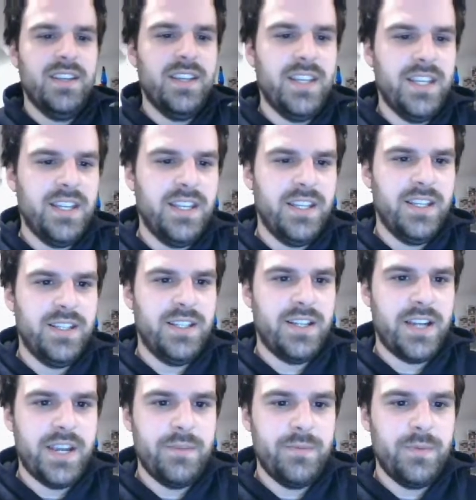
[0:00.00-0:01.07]
All
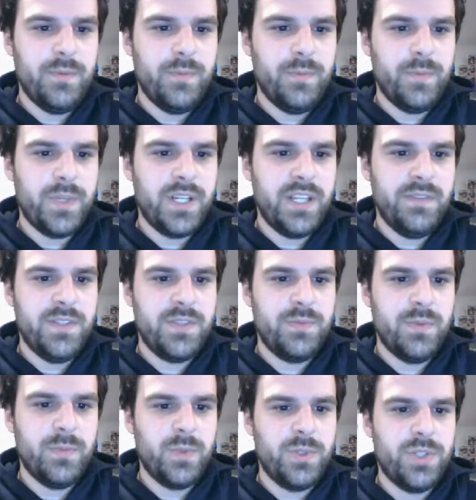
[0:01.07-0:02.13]
right, we're gonna give
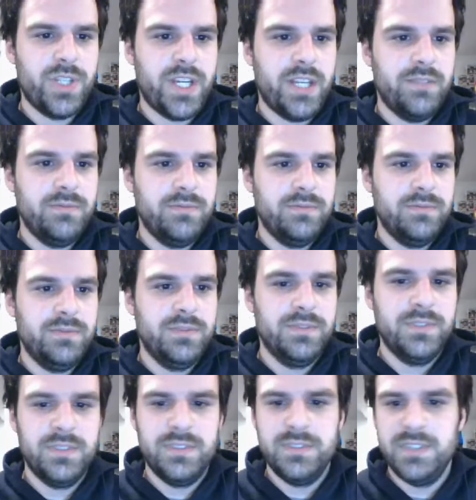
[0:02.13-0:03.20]
this one more shot.
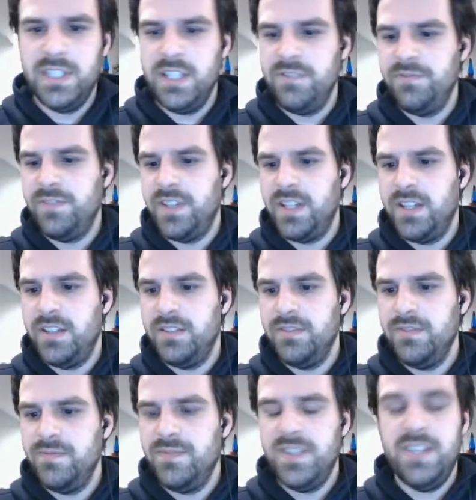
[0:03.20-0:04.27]
If
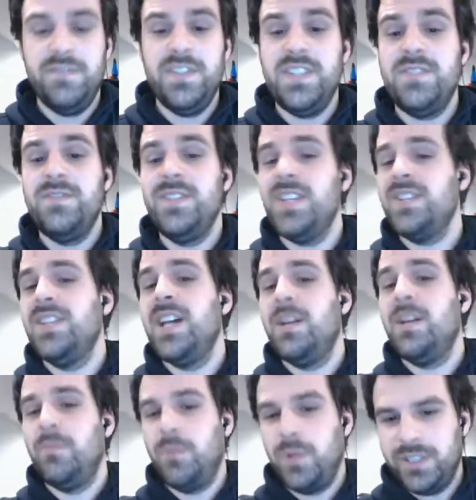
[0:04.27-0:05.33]
this does
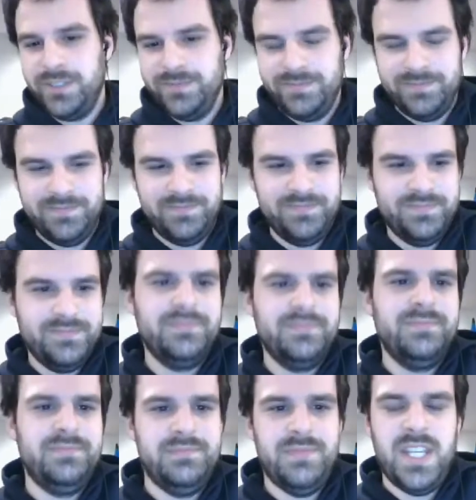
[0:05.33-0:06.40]
not work,
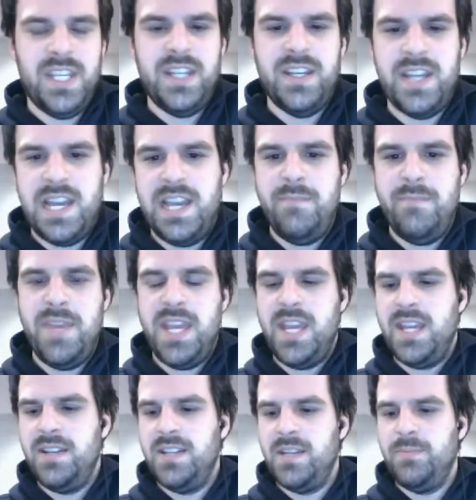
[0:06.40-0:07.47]
then I
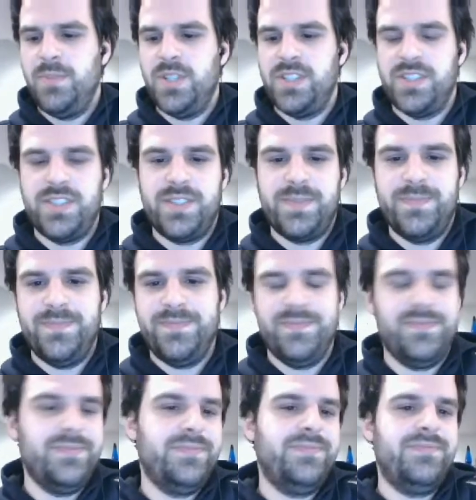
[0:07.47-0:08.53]
may end up just
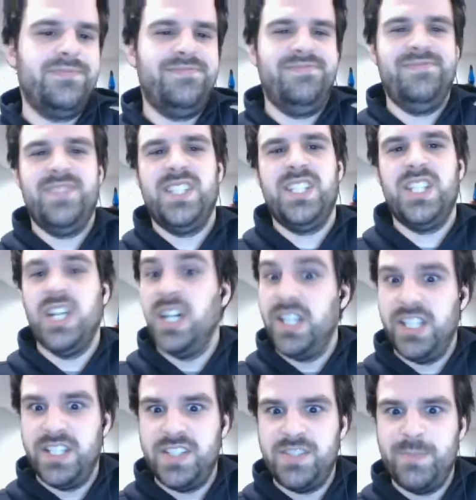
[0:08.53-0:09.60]

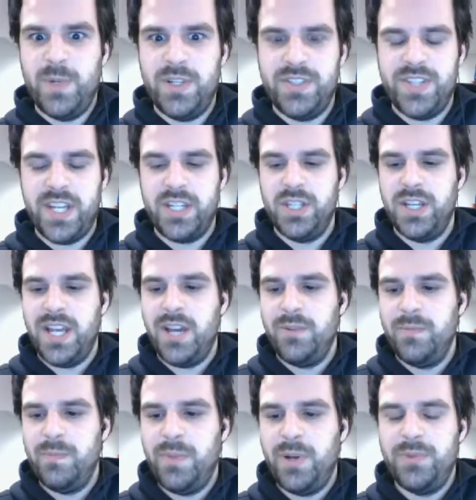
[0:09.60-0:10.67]
cutting a small section
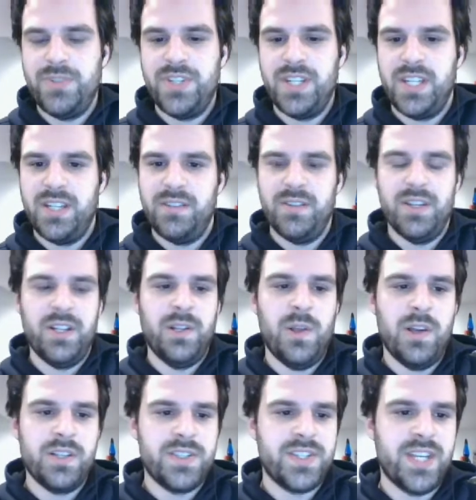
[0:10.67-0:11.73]
out and posting it
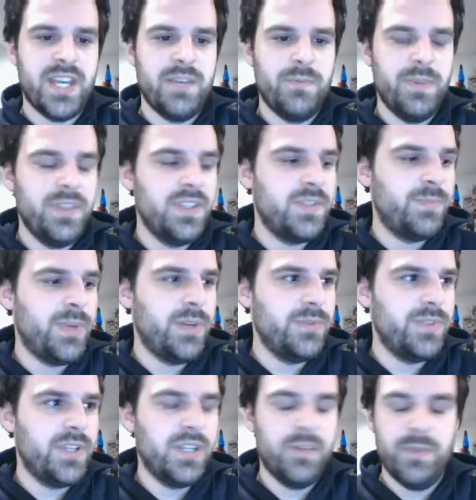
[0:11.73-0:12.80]
alongside when
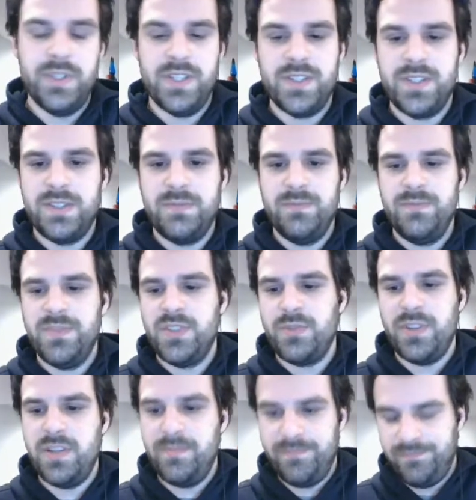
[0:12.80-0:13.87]
this
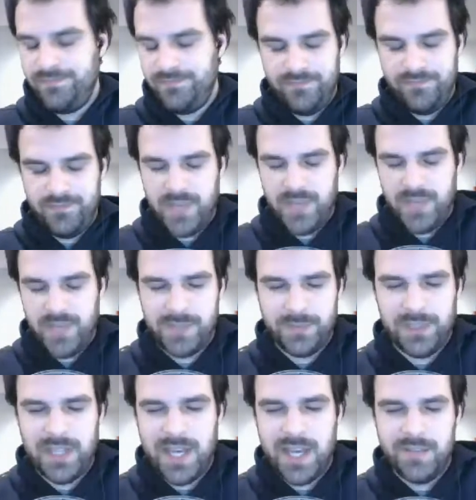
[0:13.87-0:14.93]
stream ends
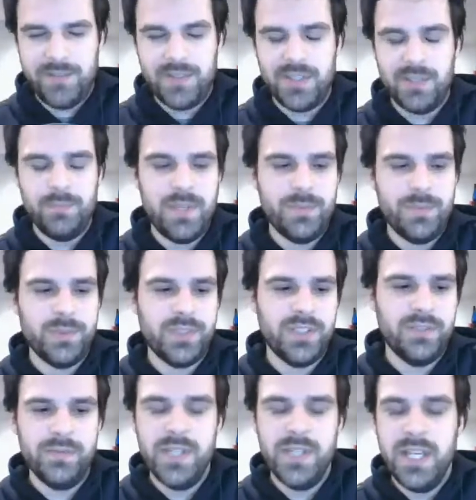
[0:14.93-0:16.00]
up live, so that
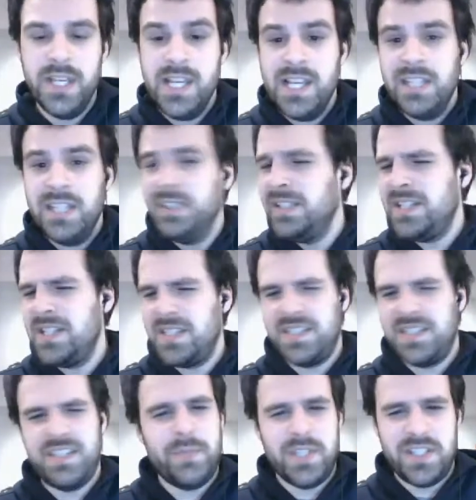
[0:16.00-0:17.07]
people can
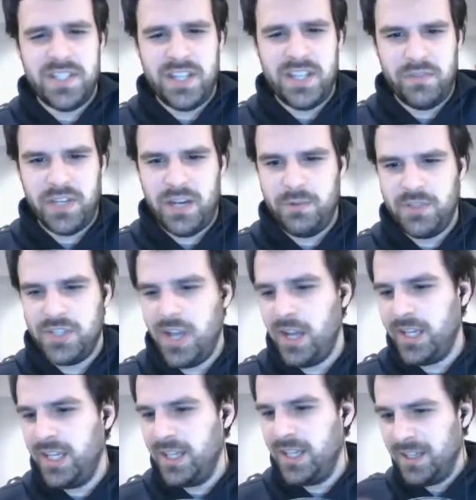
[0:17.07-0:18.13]
listen to some of the stuff that I was
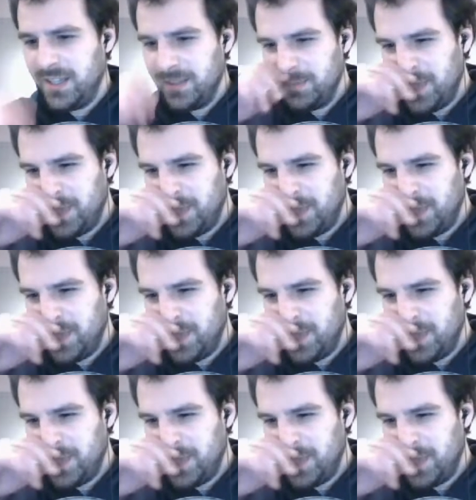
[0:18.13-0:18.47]
talking.